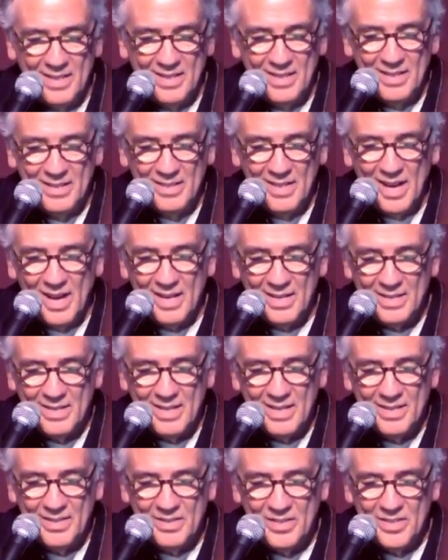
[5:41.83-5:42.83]
not
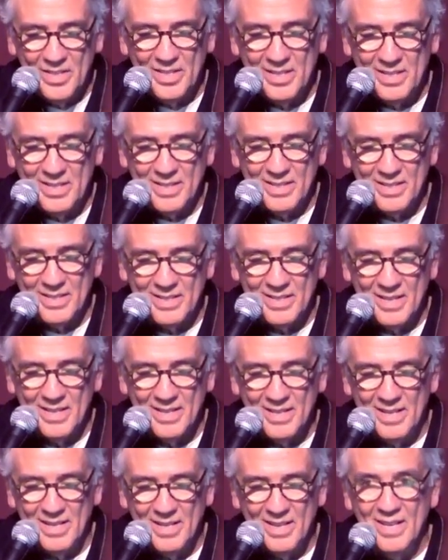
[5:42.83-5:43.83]
Jesus.
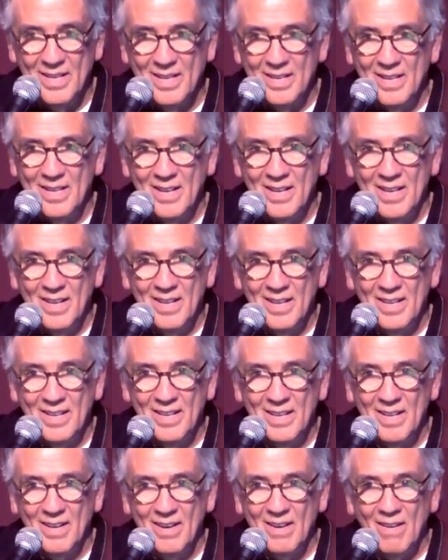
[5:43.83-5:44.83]

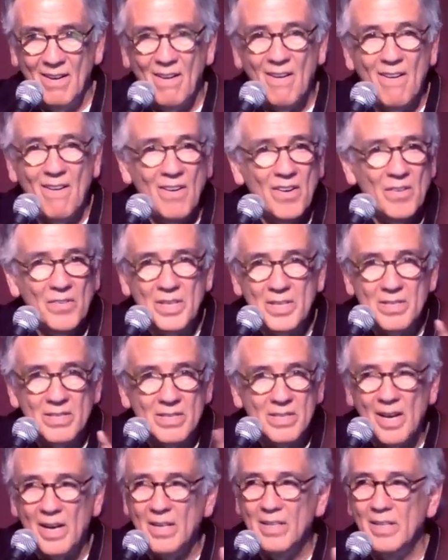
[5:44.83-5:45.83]
All these
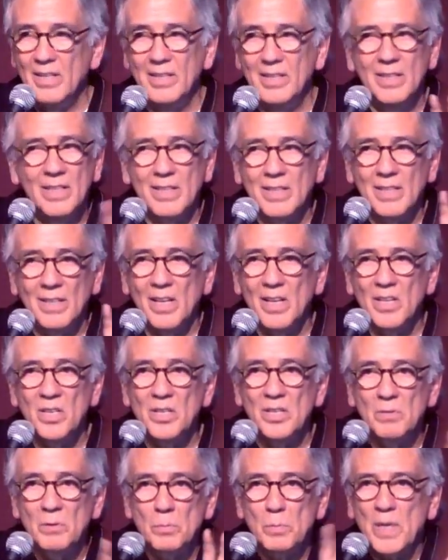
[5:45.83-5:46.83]
tiny little
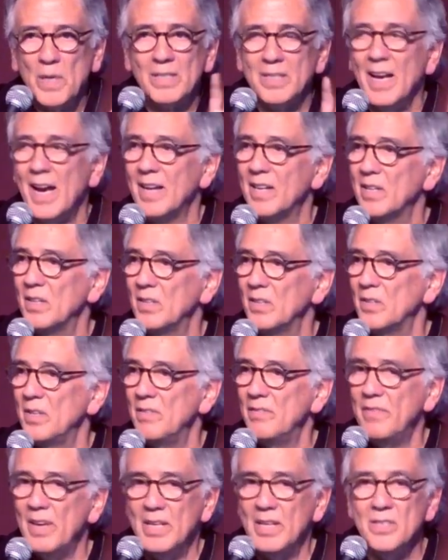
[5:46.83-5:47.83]
unspectacular
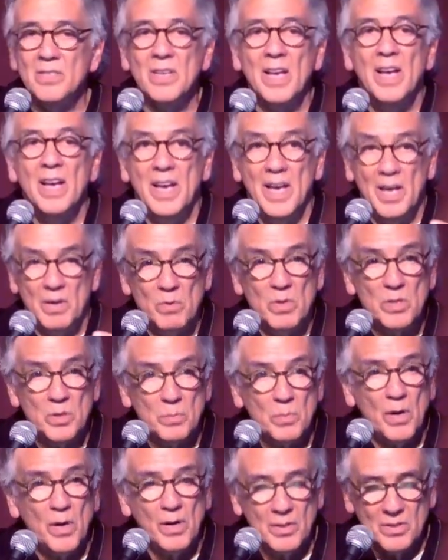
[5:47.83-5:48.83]
events and
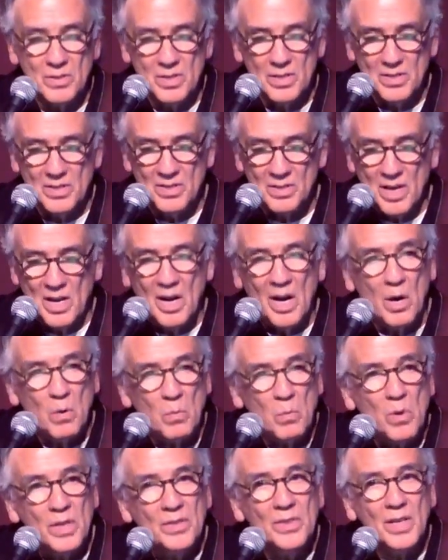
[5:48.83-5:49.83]
responses are
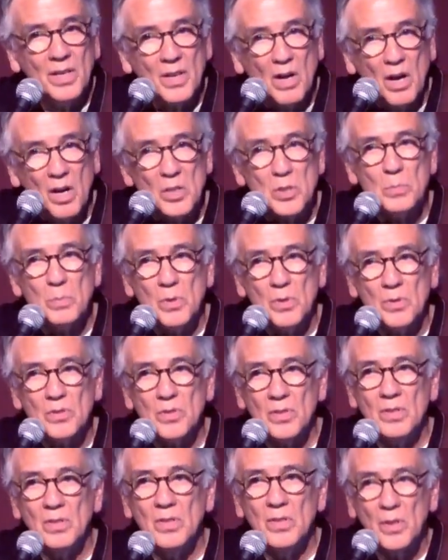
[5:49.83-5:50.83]
what the Gospels
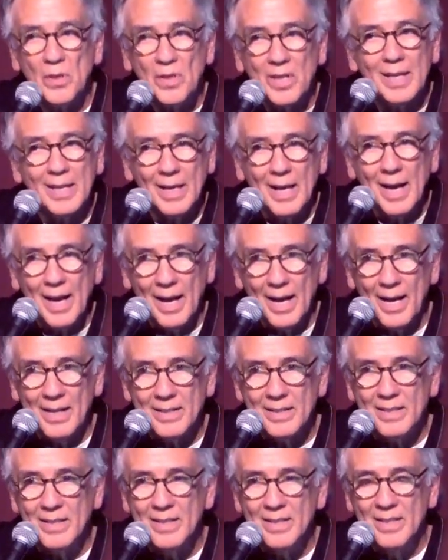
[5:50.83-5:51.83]
are looking
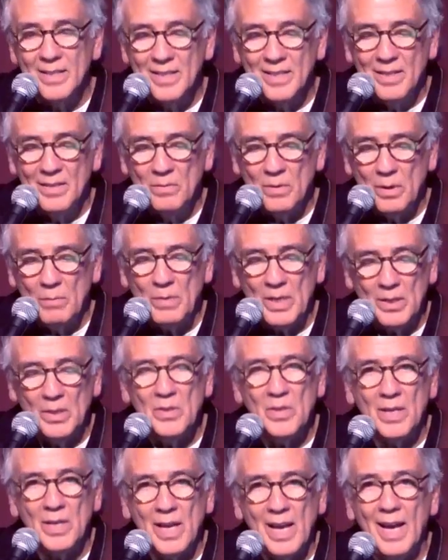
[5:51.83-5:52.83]
at when we
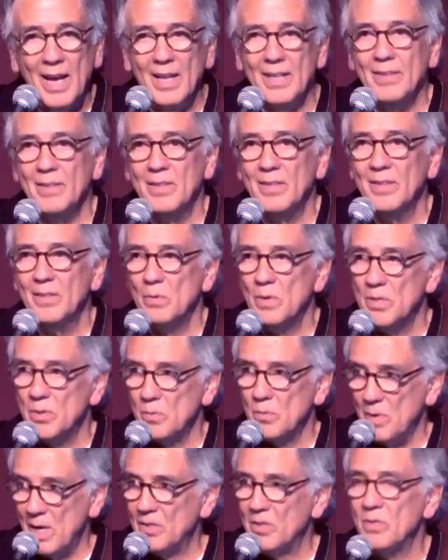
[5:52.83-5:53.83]
look at the
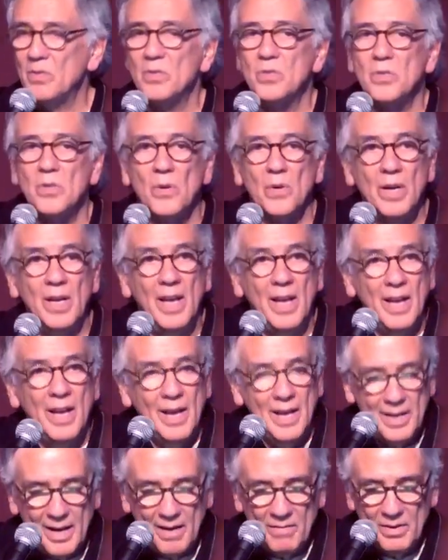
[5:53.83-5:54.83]
resurrection story
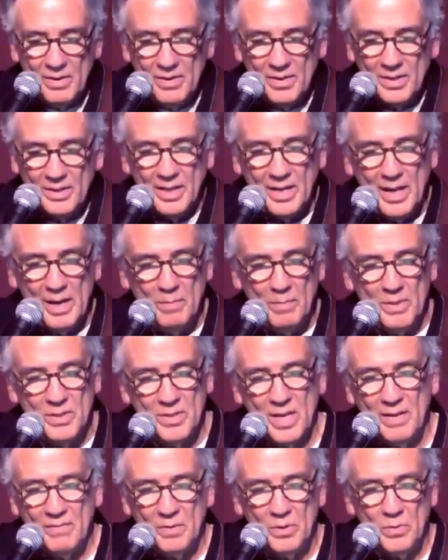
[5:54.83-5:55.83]
and everything that happens
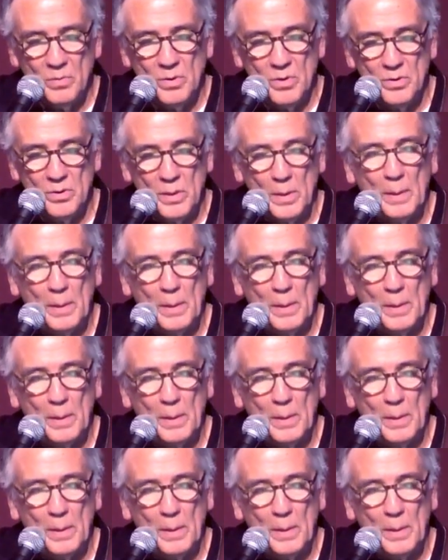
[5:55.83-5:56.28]
afterwards.